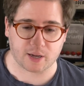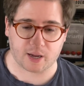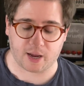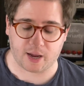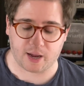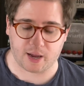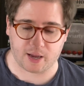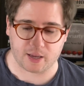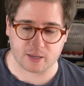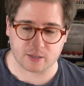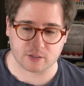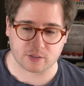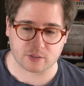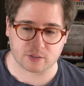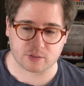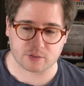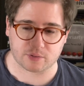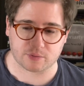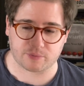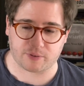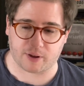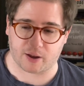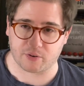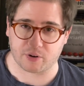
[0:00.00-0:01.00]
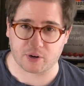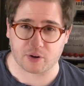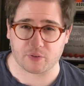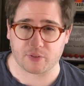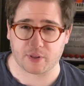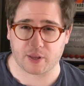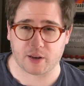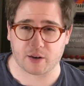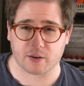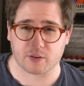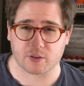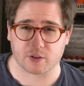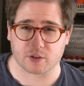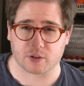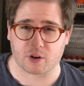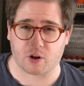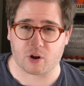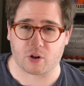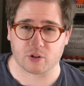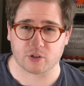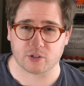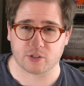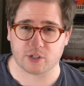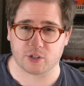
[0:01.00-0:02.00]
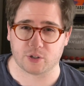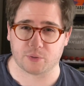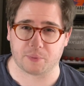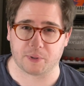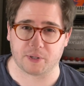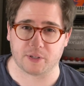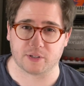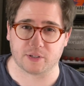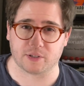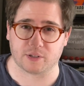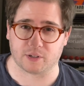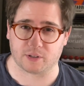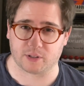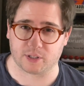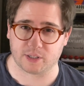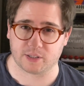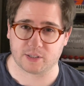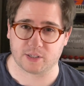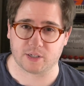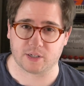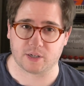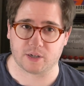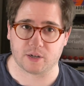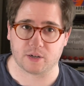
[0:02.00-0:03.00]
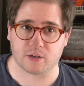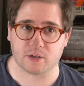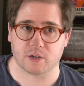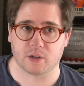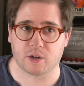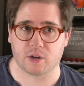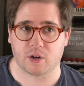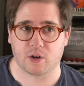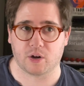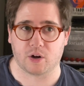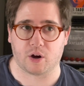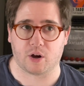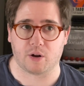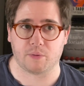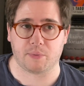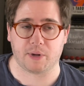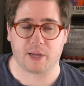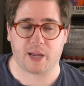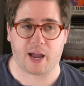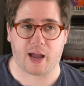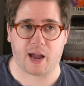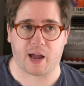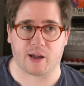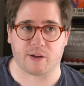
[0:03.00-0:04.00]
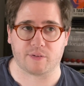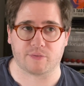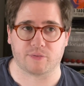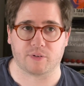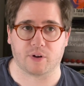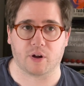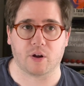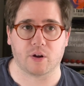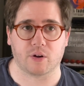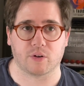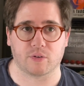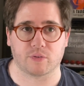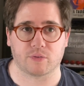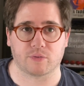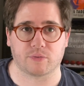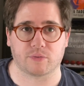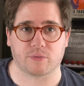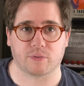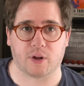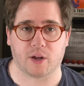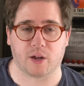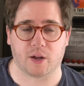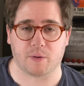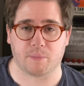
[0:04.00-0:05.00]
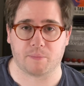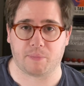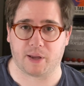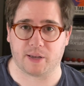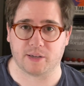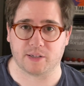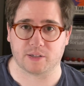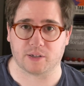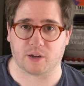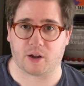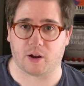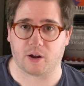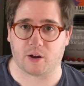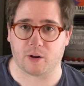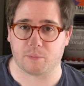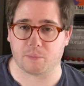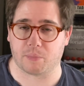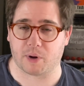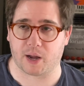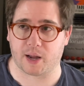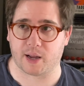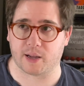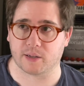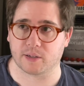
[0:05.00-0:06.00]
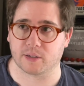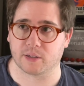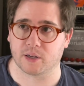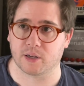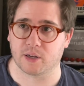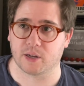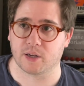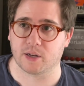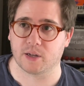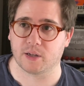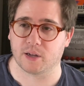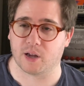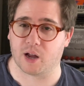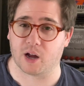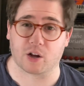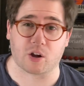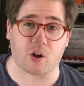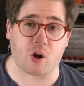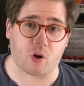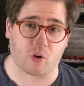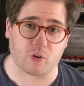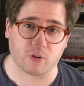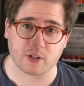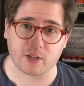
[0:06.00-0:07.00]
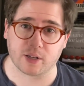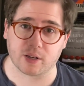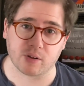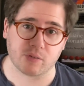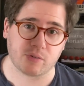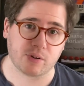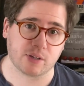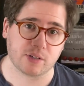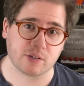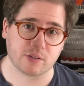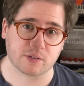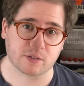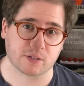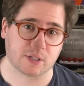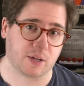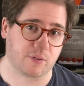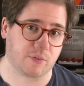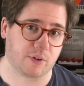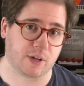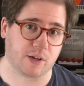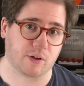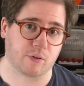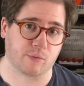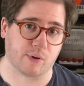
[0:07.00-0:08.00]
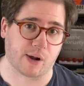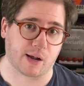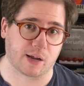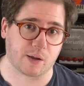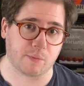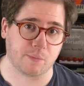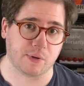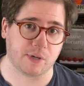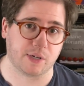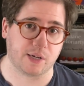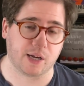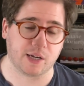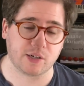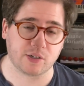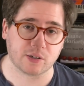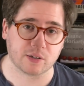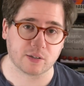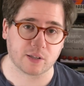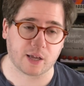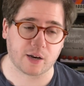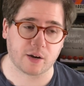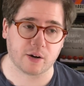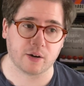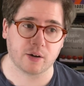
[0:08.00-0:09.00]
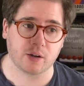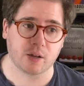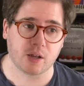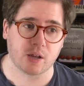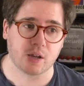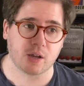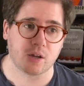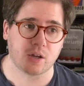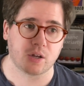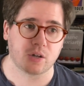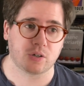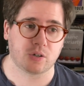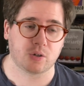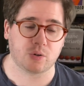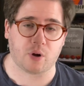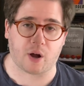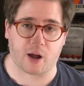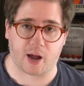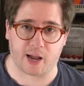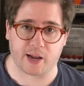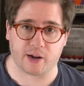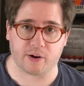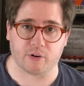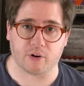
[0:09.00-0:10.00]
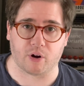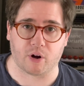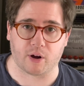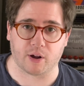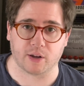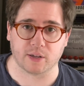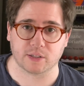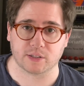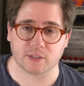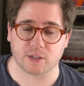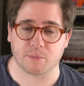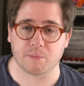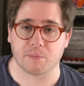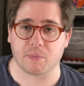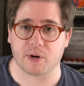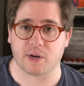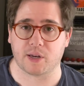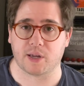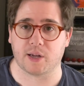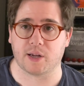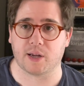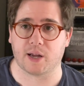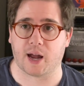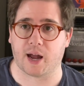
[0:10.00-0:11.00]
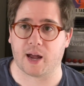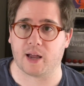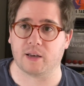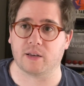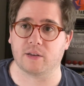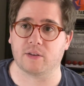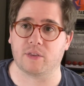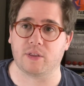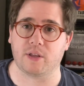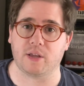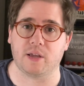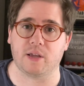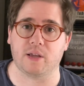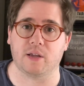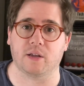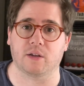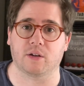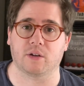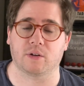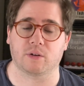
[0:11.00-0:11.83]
has found out that the college has been solicited on behalf of Ben Zion by a colleague of his, giving a recommendation letter to hire on somebody at the